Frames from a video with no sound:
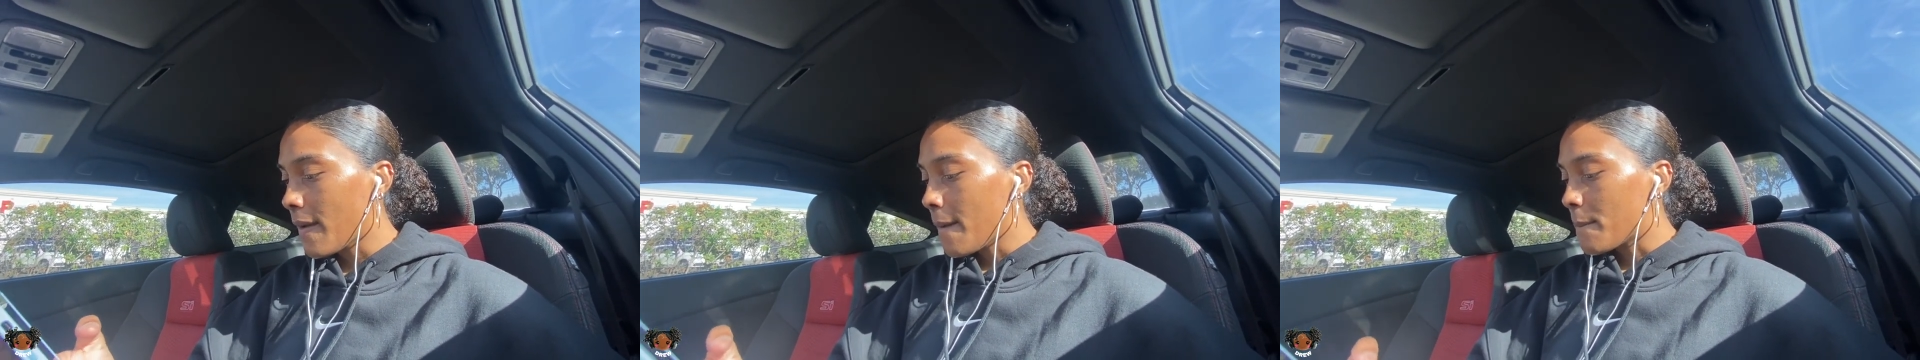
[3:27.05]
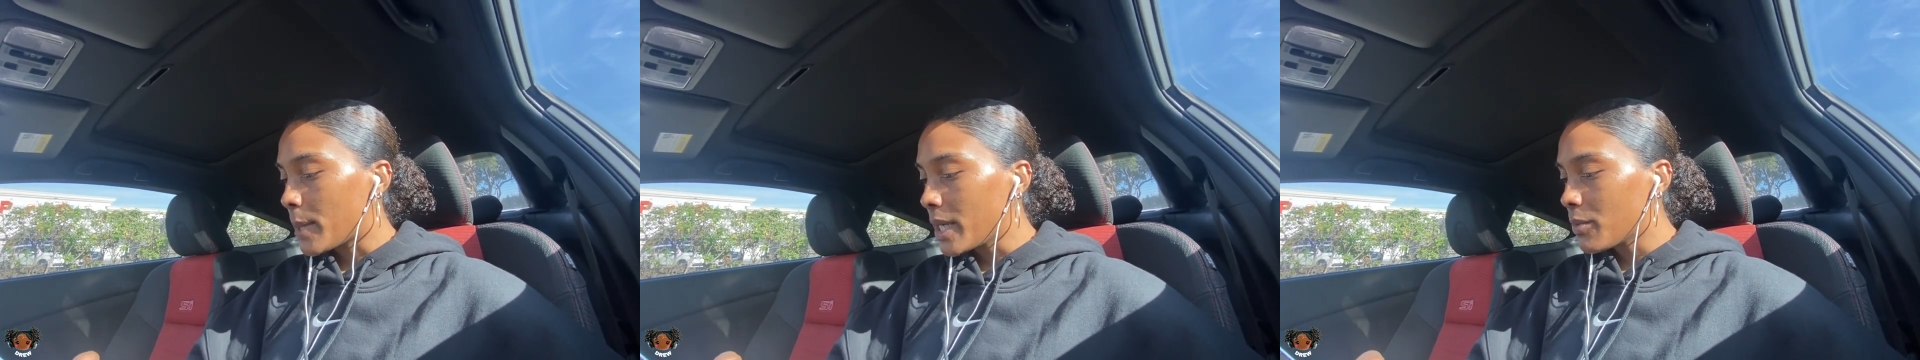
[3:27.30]

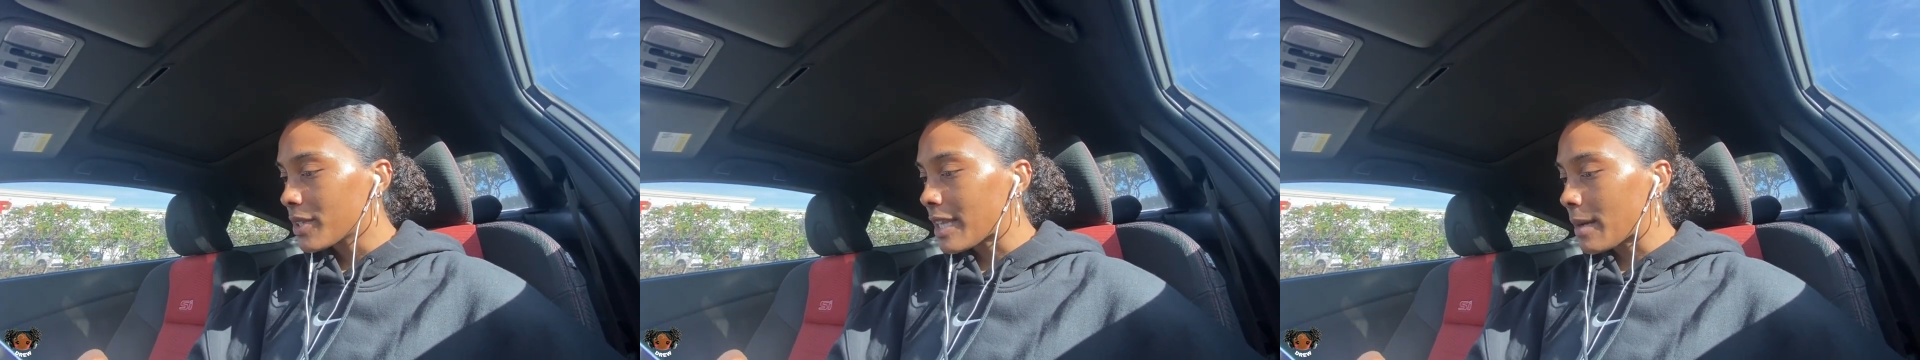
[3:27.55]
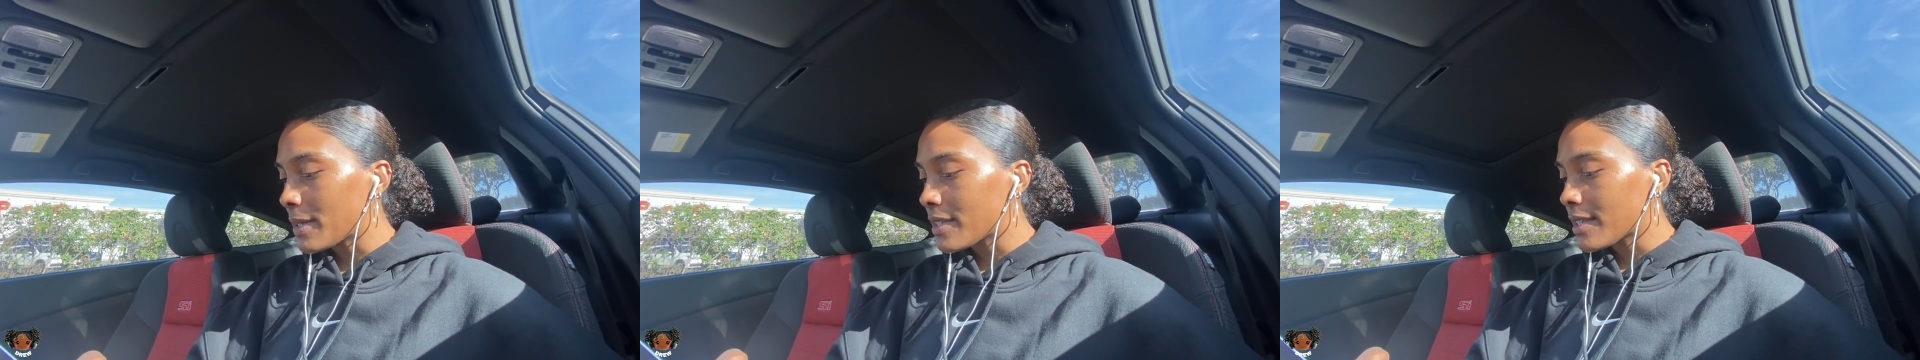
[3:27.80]
but with
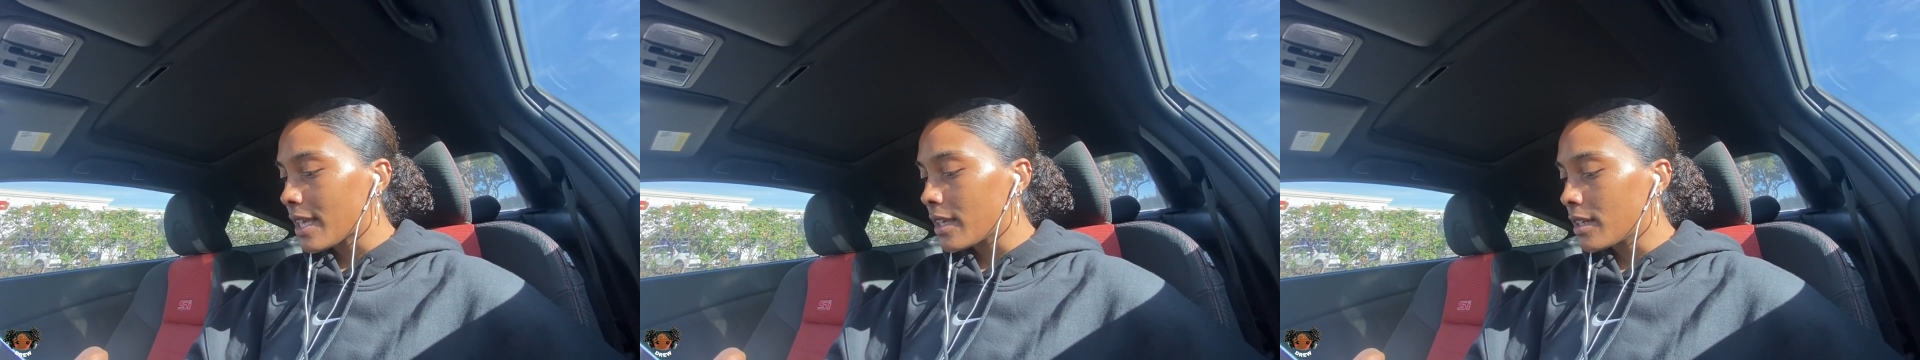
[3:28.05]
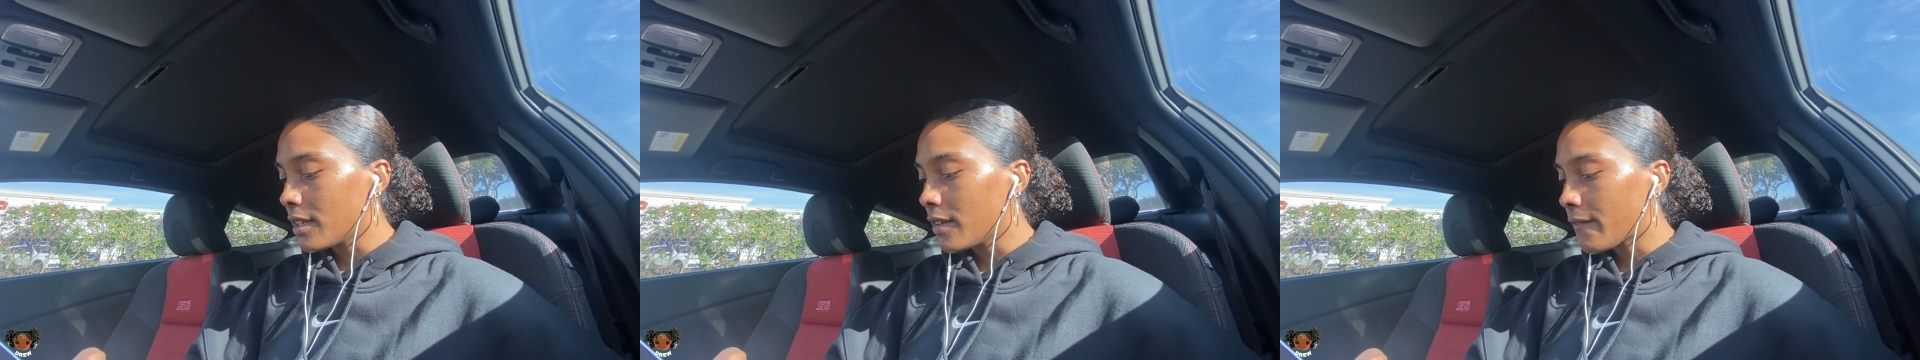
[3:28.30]
that being
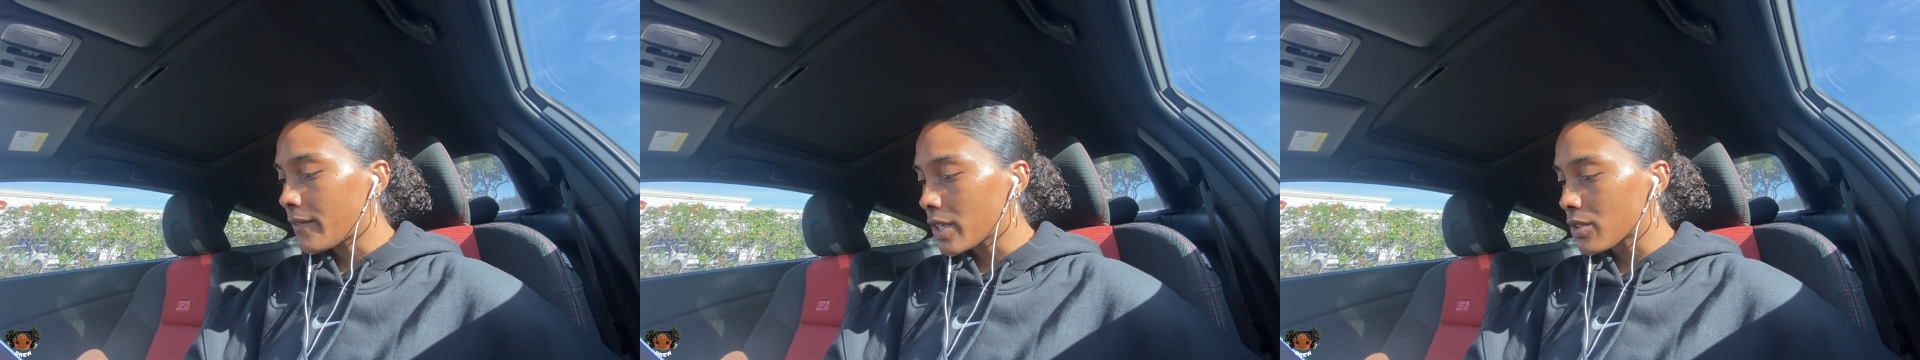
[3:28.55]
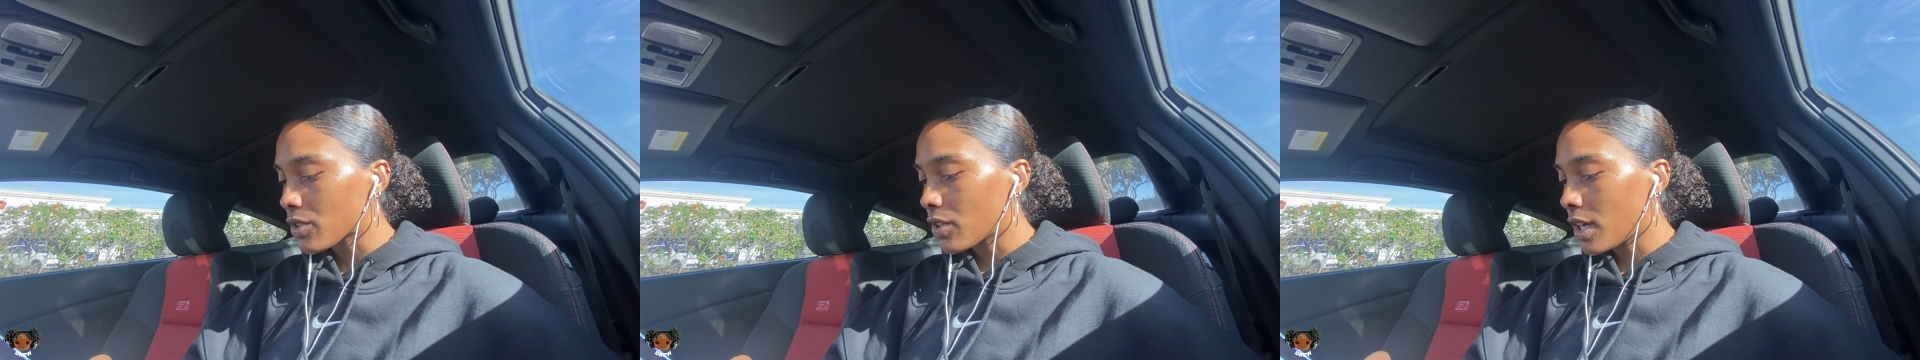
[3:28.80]
said
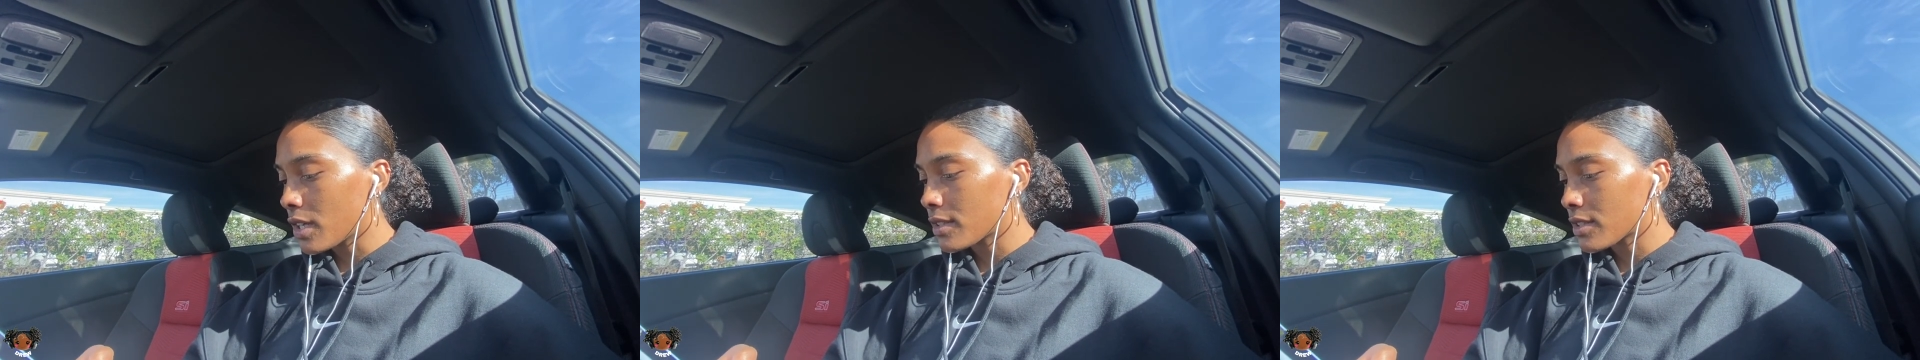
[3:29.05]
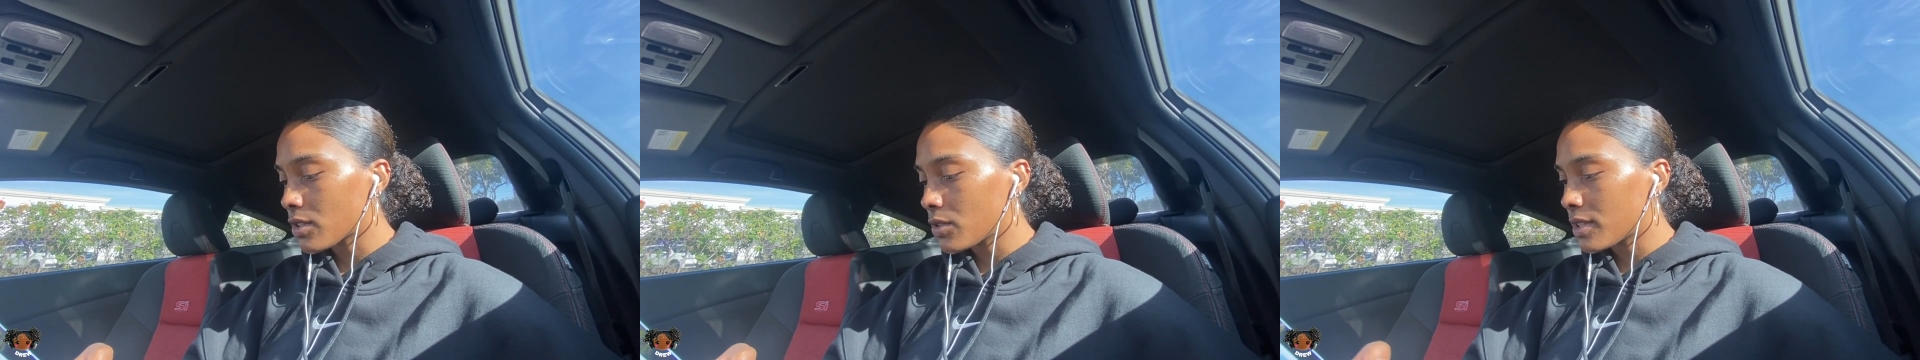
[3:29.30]
fingers crossed
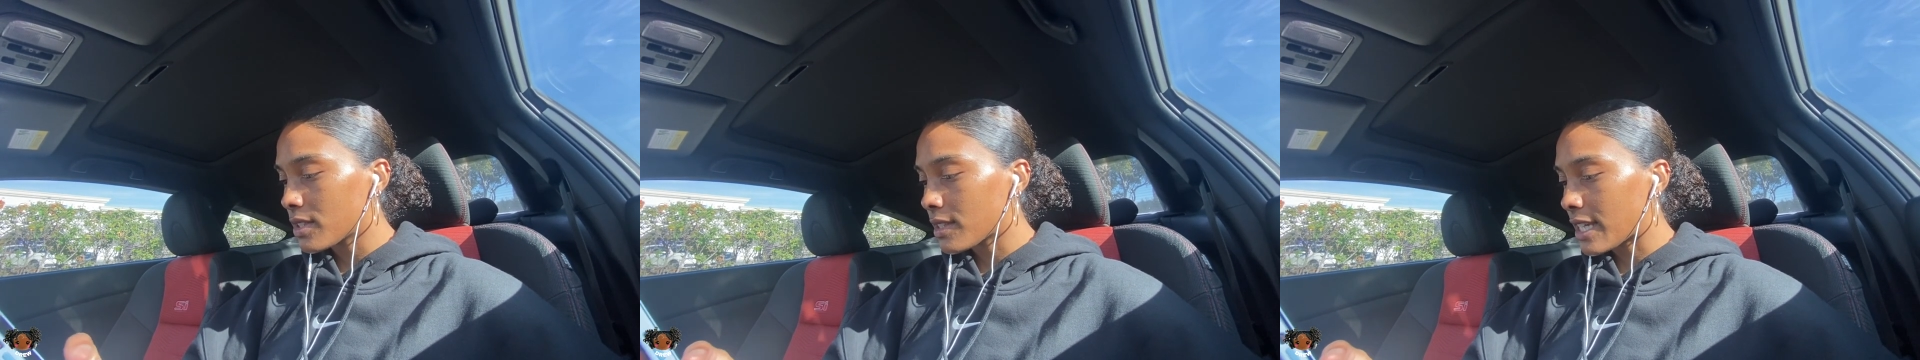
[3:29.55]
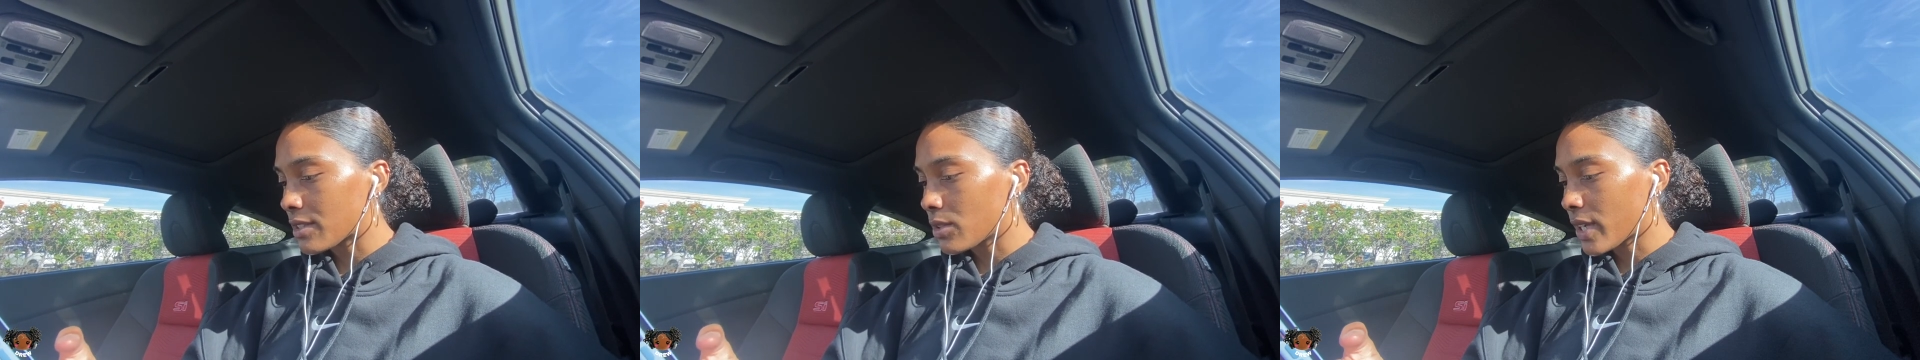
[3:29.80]
let's go to this
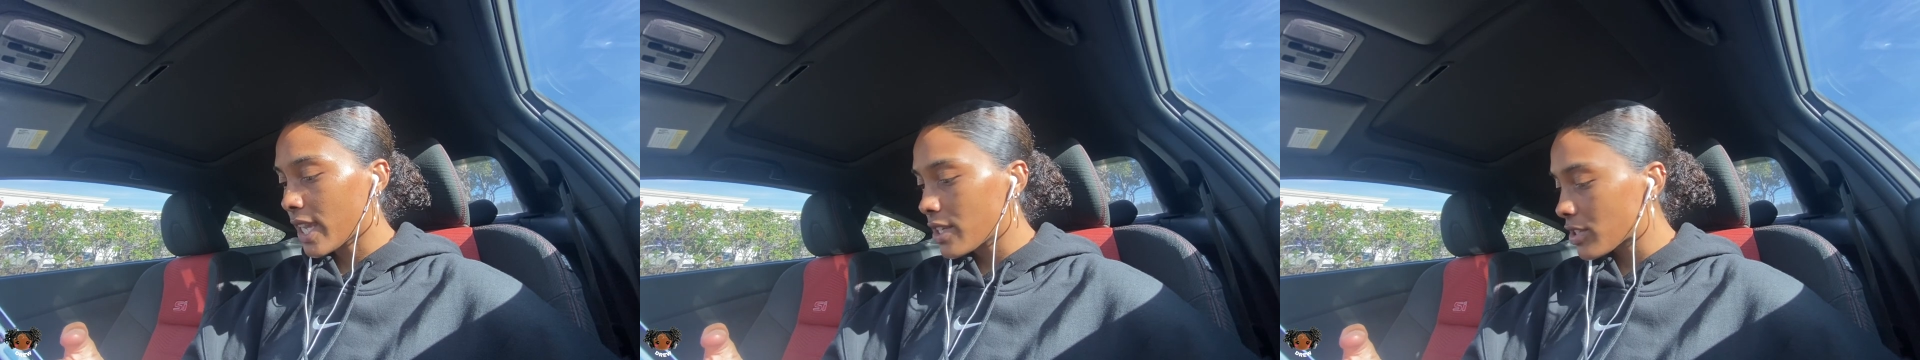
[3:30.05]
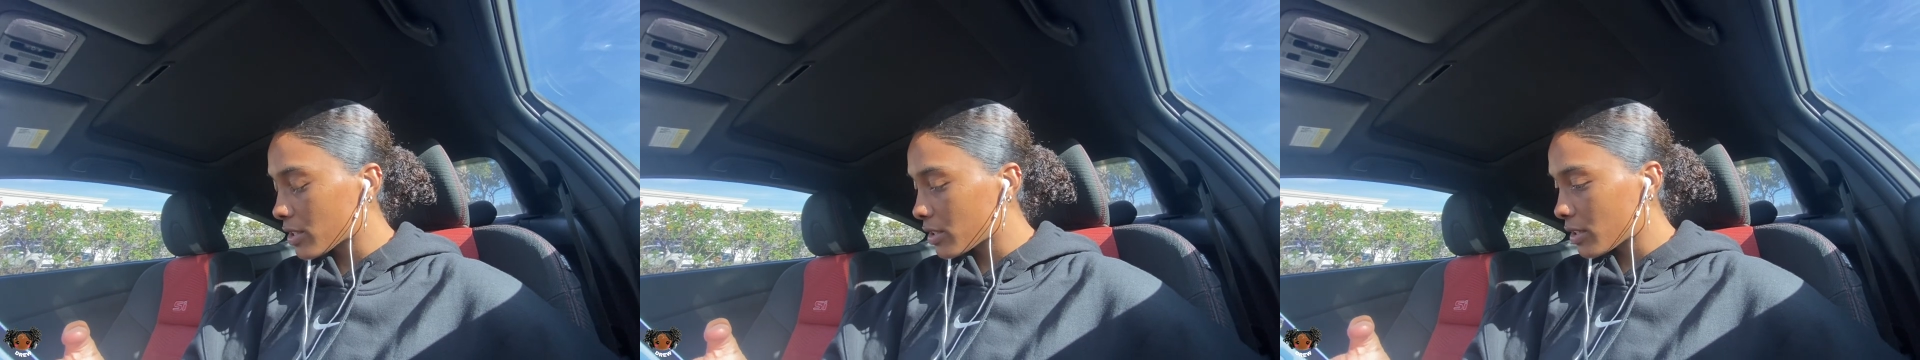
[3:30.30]
last
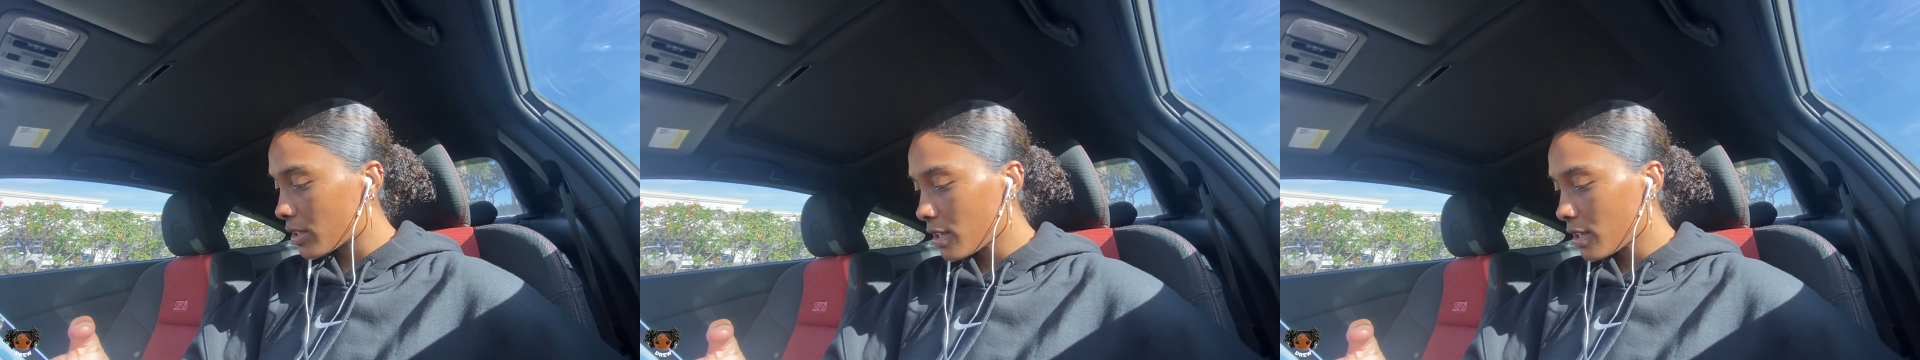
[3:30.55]
location